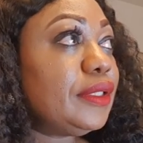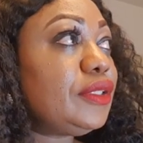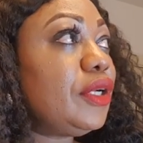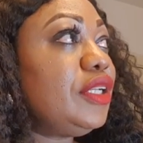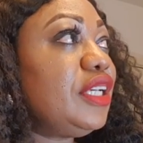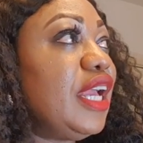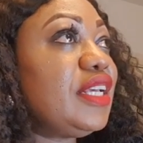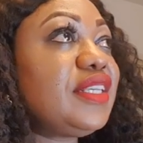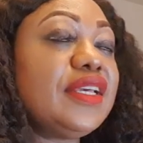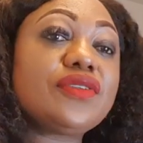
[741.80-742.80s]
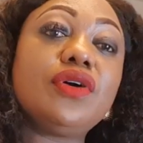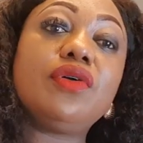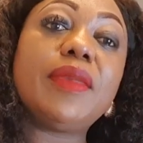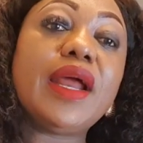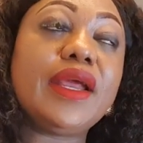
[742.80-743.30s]
He told the girl, he said he's going
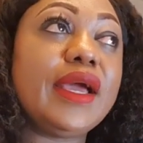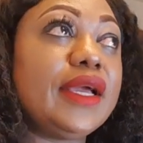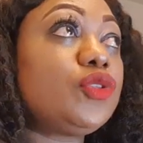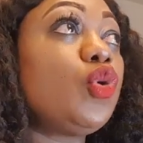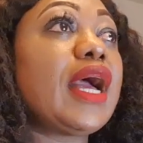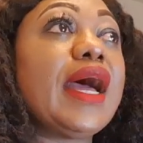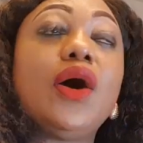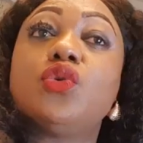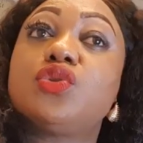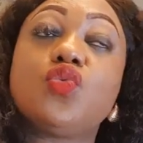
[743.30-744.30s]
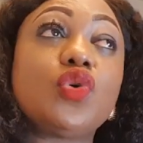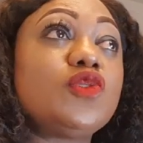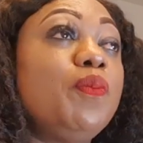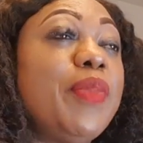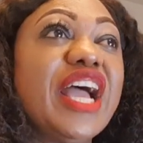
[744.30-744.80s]
to marry her. He took her out,
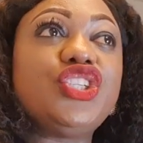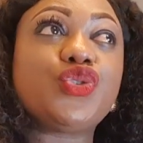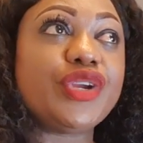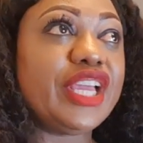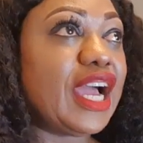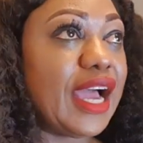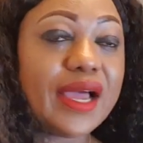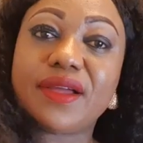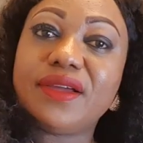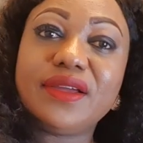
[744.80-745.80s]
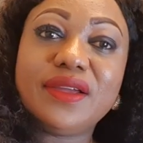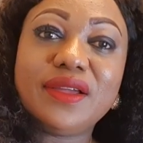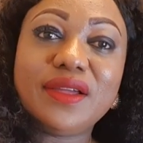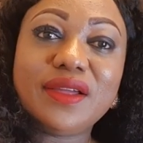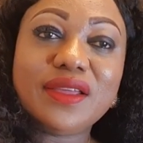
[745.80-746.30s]
was badgering her.
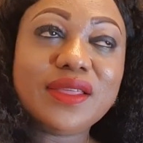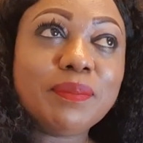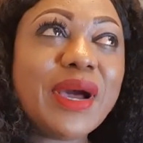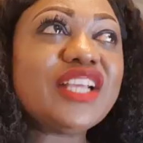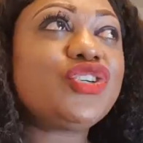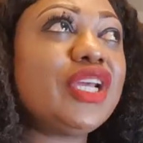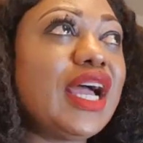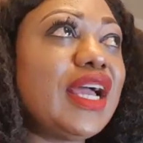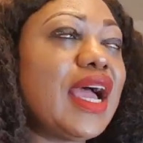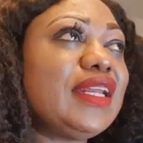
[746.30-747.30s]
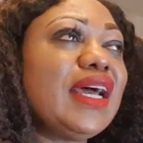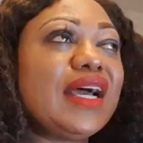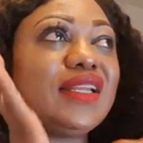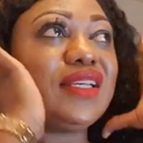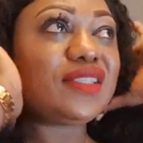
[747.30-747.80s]

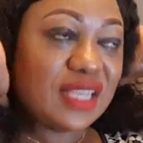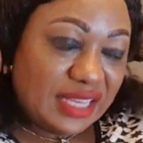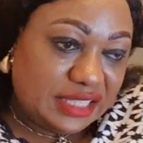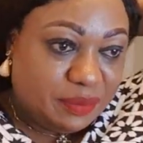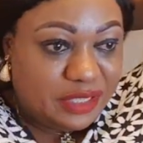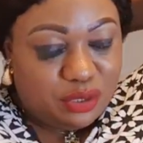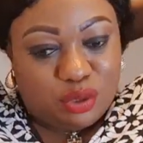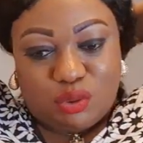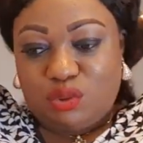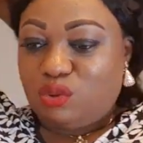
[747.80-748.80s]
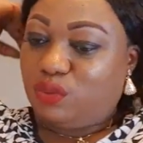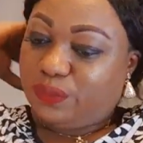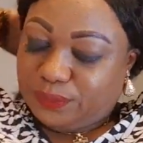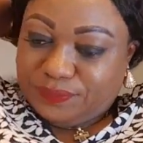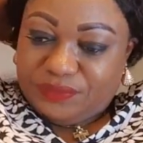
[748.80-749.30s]
And this takes me to
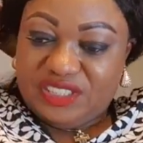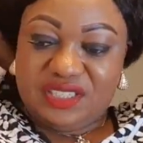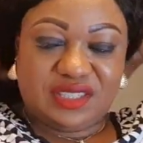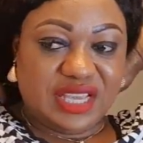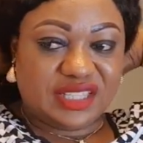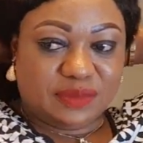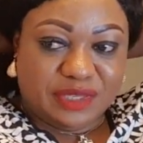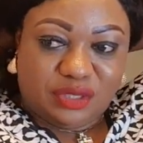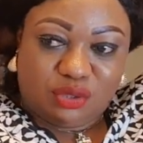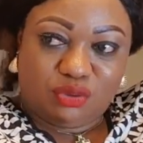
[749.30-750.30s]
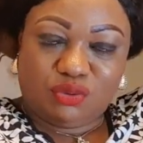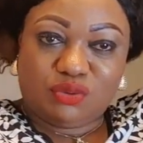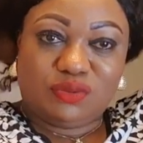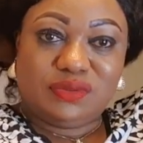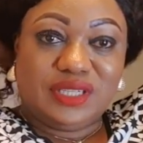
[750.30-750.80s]

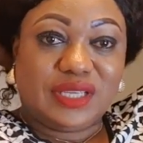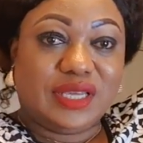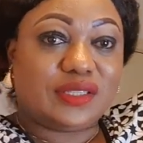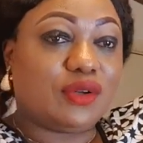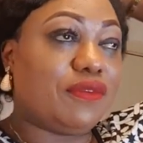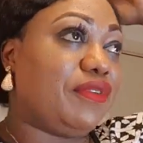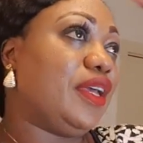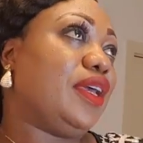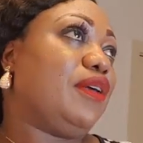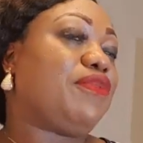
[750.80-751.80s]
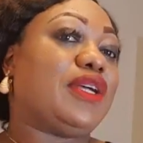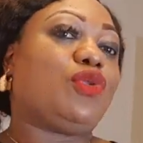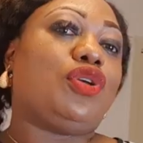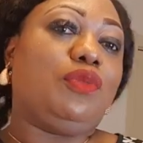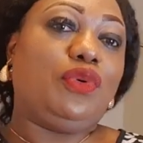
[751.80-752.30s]
the case of
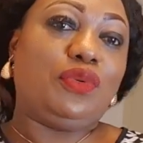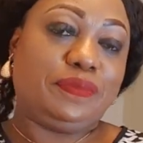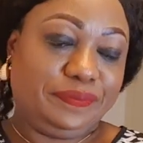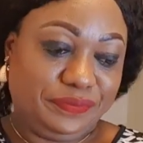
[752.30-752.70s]
Fatoyinbo.